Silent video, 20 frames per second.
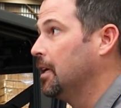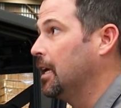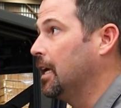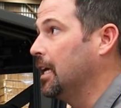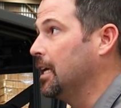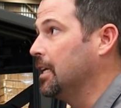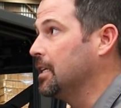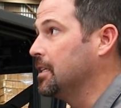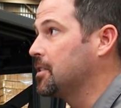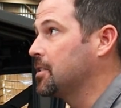
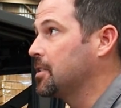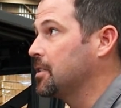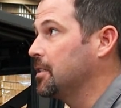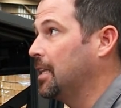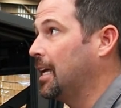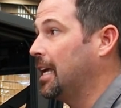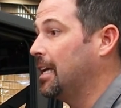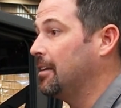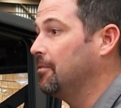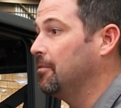is
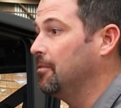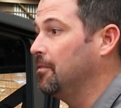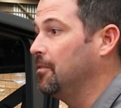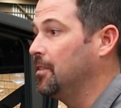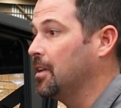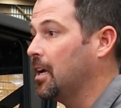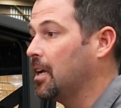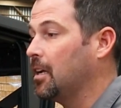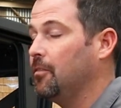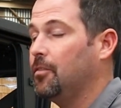that
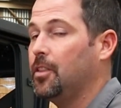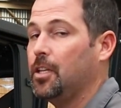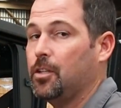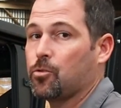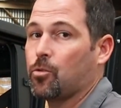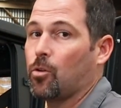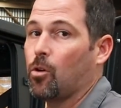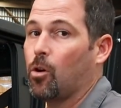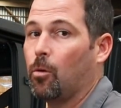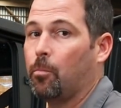none of
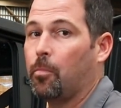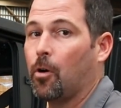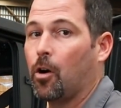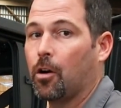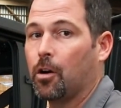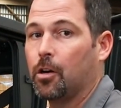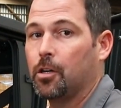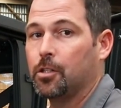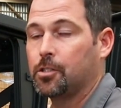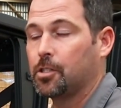these roll
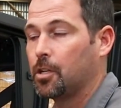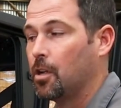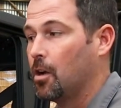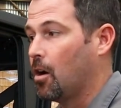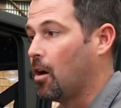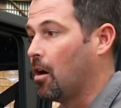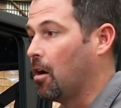bars